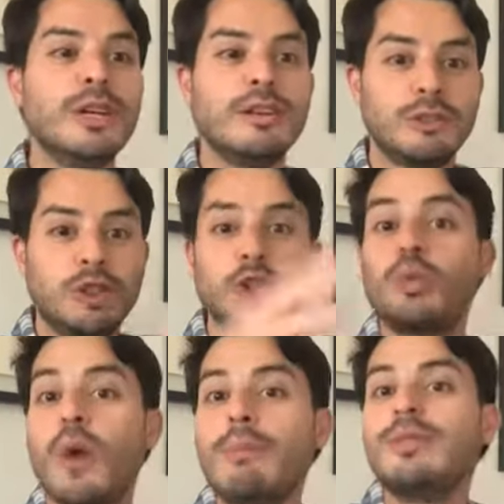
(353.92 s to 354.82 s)
just
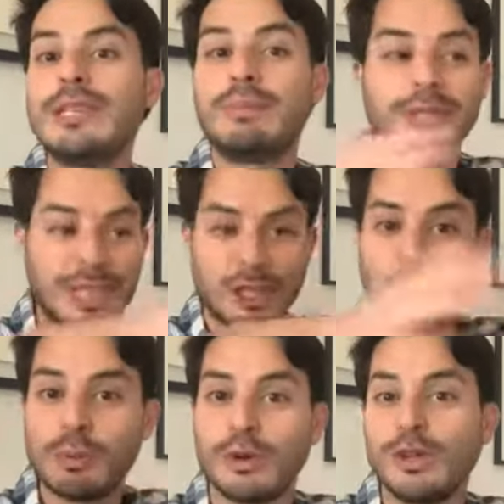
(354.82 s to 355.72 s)
one tea plantation
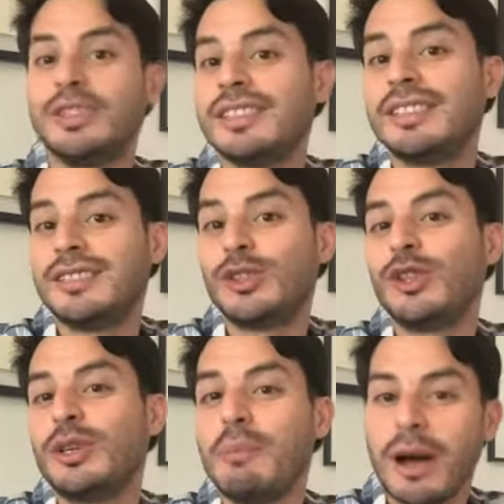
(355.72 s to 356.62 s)
produces a
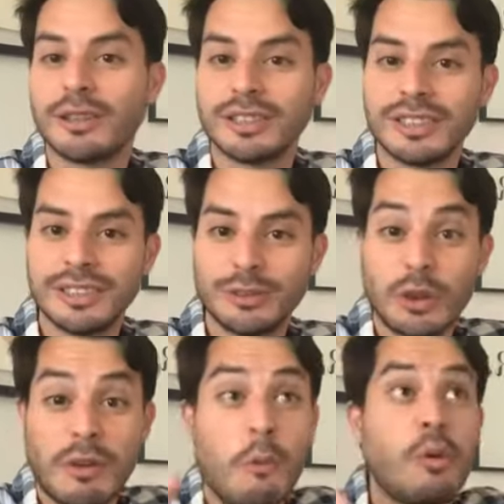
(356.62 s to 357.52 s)
certain amount. So
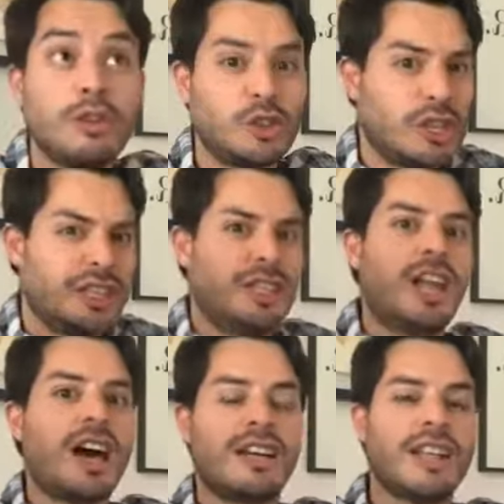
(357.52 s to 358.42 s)
if I want to sell a
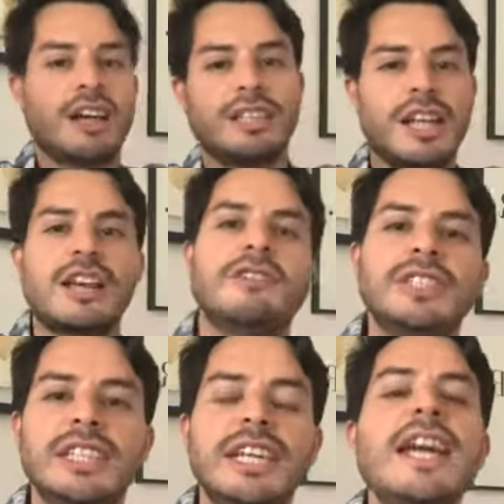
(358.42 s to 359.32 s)
lot of
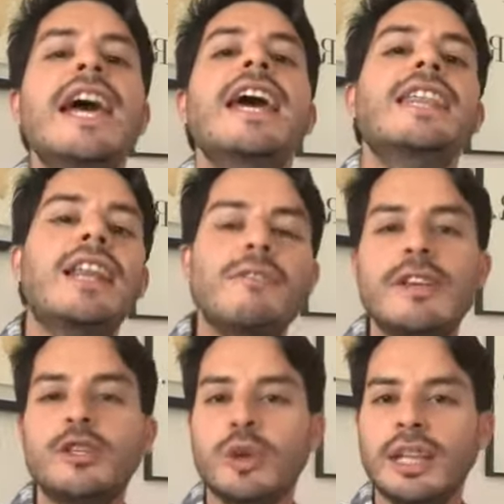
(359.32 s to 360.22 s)
tea, then
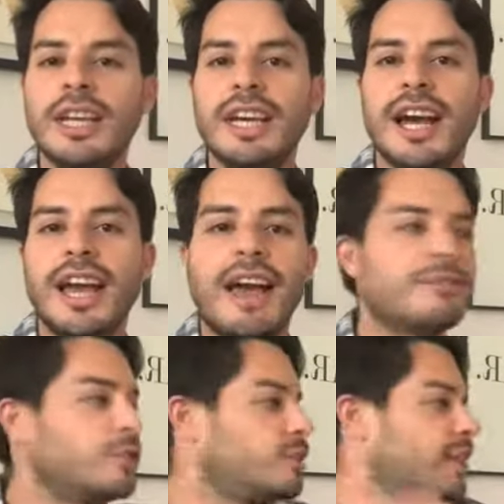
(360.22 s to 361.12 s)
eventually I
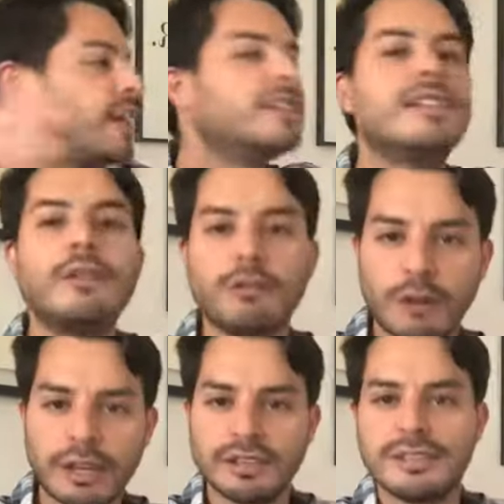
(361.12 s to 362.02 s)
have to sell
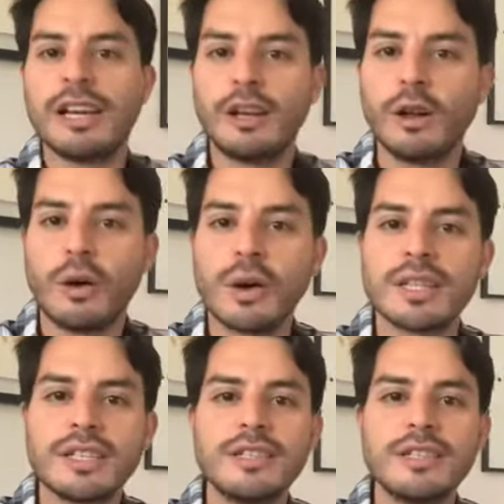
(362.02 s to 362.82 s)
different single origins,